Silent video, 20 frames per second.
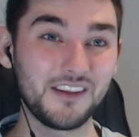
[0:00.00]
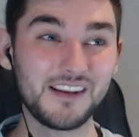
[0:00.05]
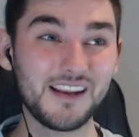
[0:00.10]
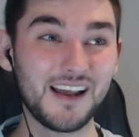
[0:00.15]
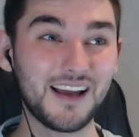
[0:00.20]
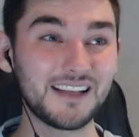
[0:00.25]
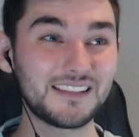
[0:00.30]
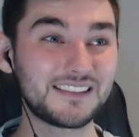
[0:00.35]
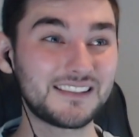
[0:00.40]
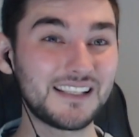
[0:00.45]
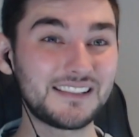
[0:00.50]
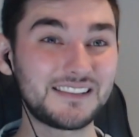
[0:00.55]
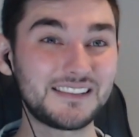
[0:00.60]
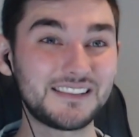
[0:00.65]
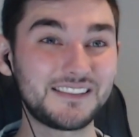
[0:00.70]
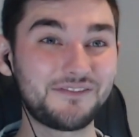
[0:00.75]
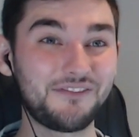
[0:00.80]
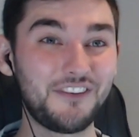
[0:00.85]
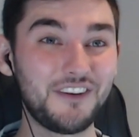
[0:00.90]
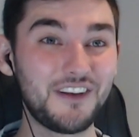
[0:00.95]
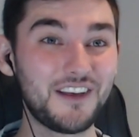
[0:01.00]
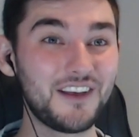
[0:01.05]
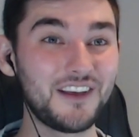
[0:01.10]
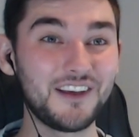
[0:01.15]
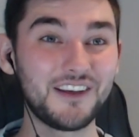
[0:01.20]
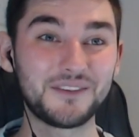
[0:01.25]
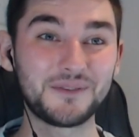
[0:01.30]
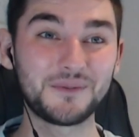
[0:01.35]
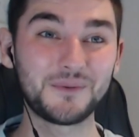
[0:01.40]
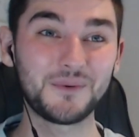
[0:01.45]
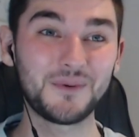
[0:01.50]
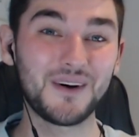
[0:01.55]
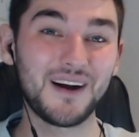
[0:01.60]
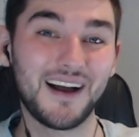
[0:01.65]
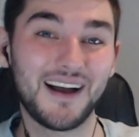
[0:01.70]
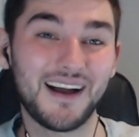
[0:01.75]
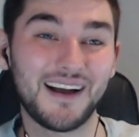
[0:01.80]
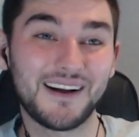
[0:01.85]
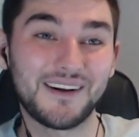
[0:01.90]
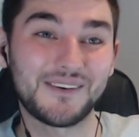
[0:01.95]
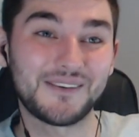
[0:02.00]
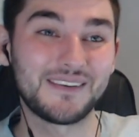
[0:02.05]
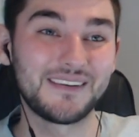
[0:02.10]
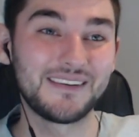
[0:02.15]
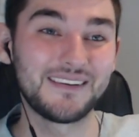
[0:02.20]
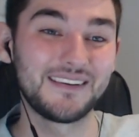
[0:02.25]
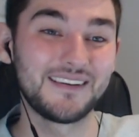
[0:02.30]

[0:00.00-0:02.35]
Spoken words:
United States is third. Wow.